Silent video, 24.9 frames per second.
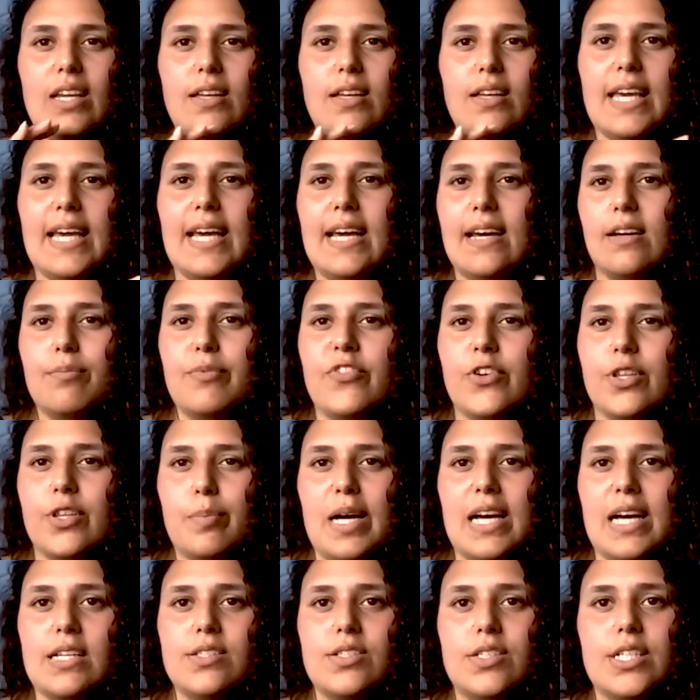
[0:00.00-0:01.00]
yeah, for the
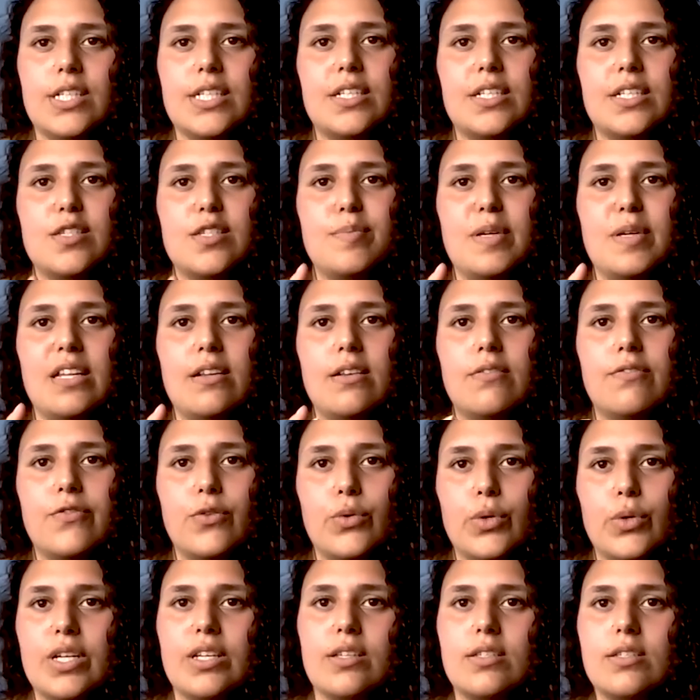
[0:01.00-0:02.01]
past year, it's been
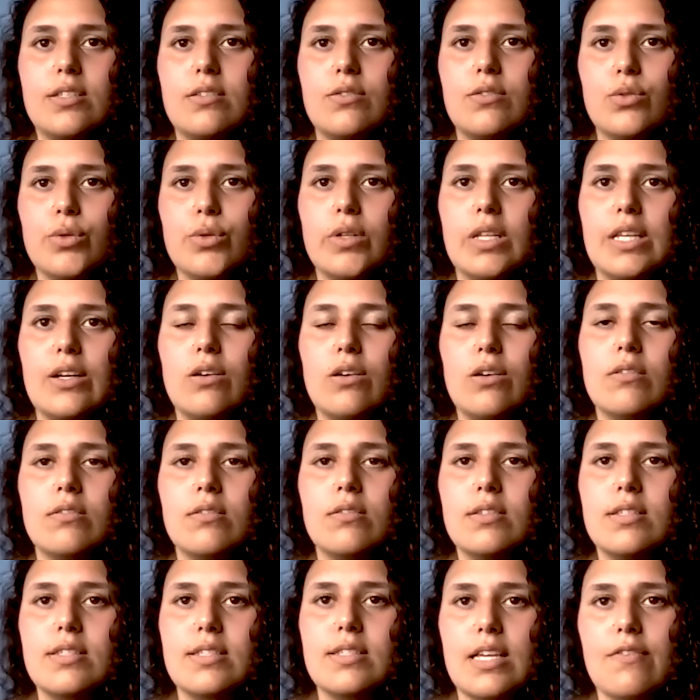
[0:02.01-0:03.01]
focused solely
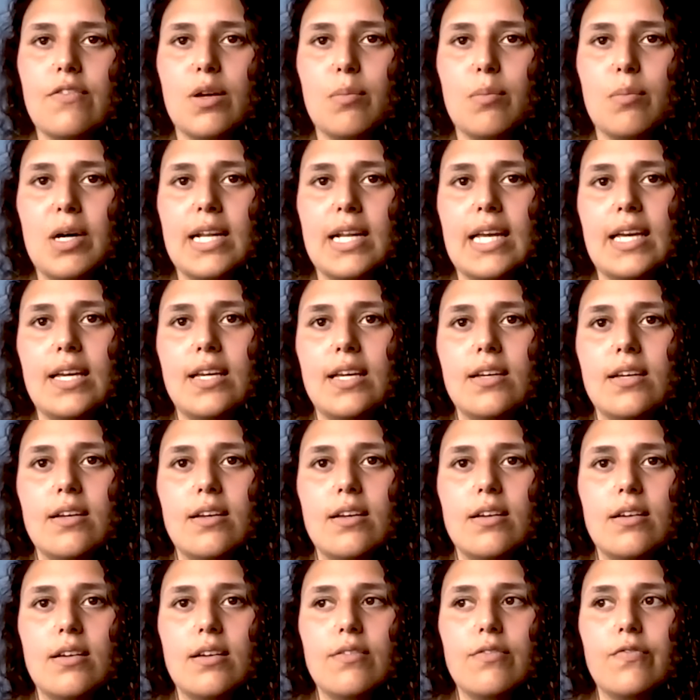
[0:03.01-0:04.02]
on saving money
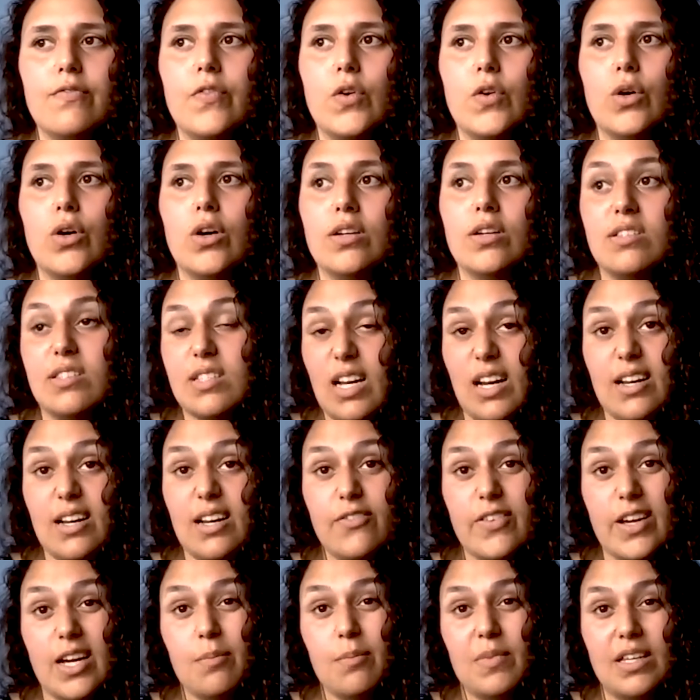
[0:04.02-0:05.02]
for starting a
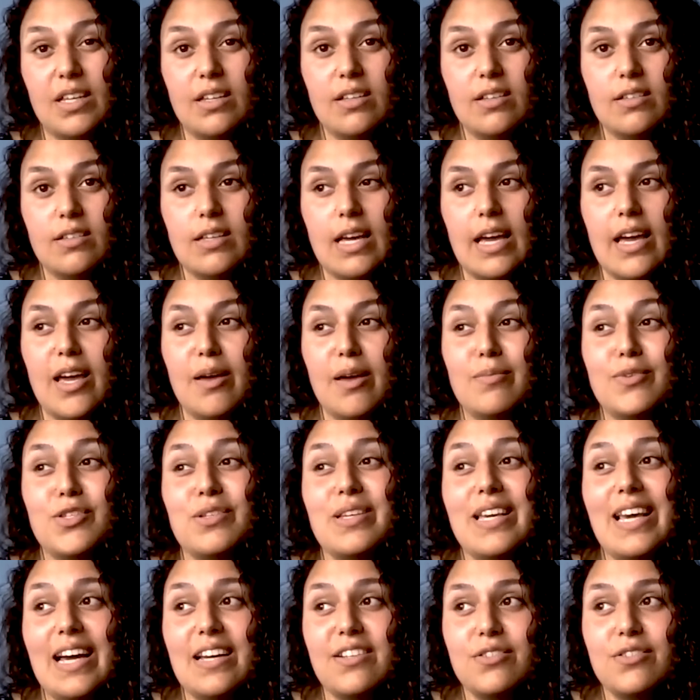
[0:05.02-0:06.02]
family.
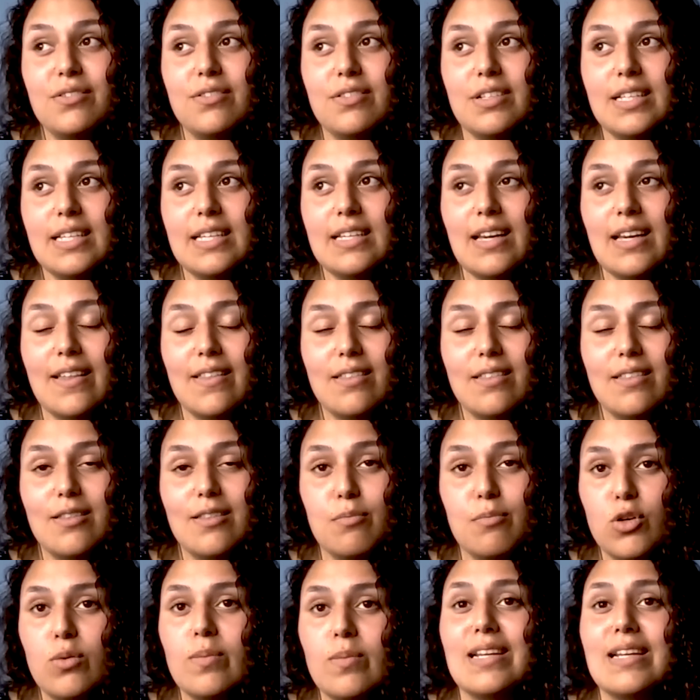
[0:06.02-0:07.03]
So yeah, I don't really, at
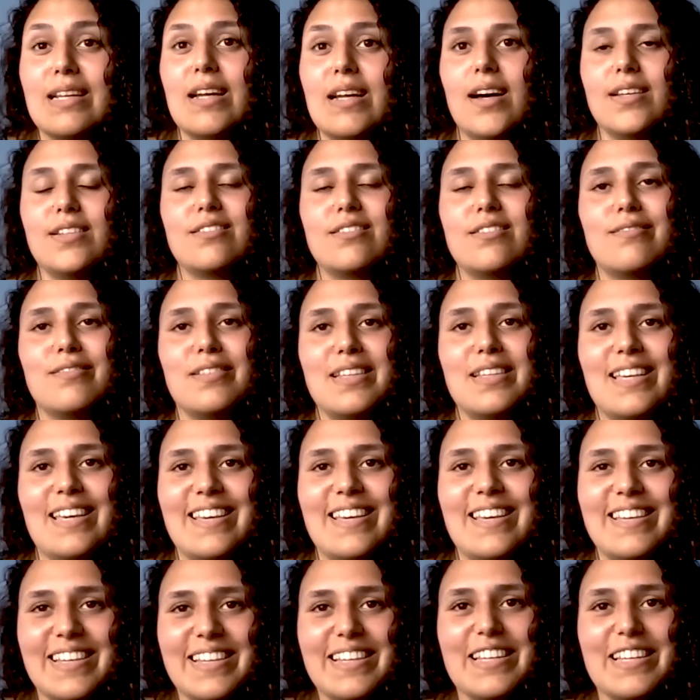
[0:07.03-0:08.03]
the moment, I don't really
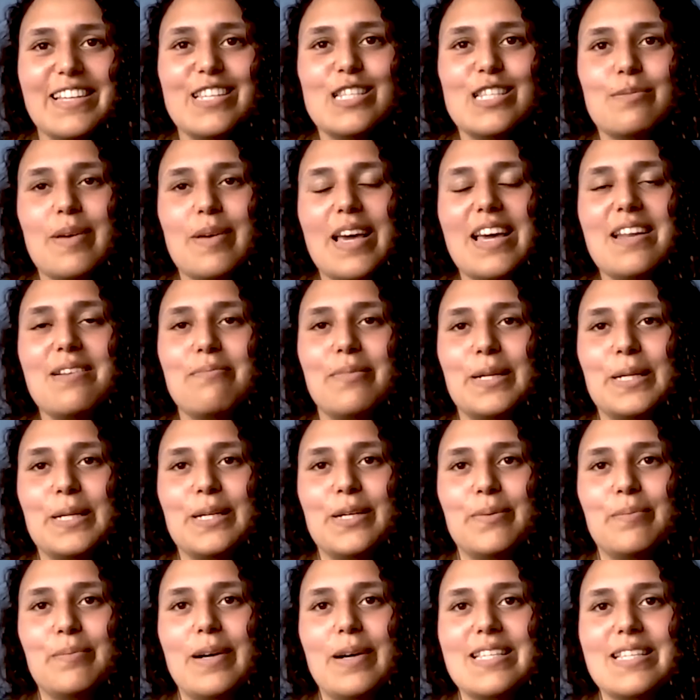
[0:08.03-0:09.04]
spend money
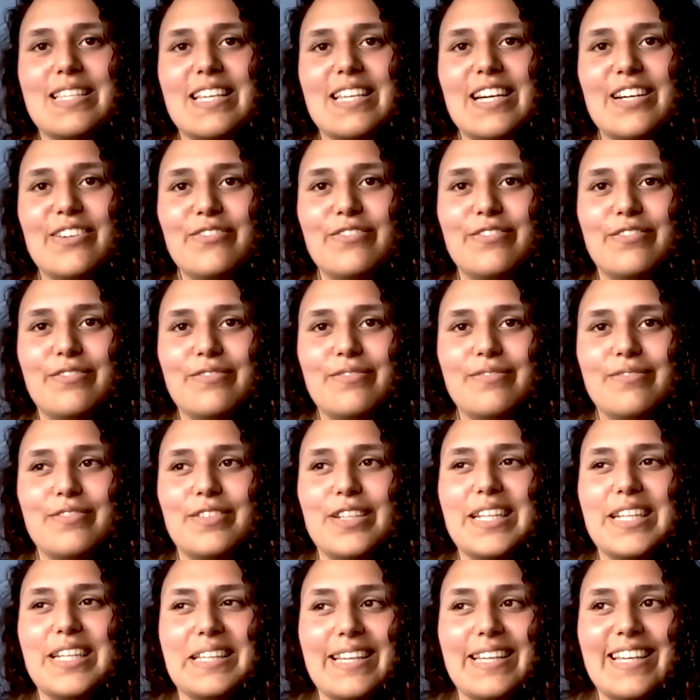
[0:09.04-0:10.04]
on myself,
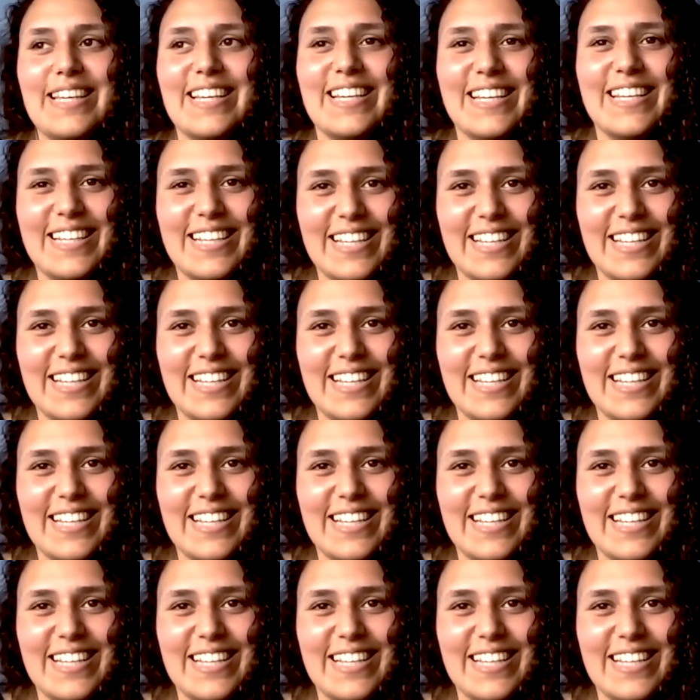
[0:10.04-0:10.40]
really.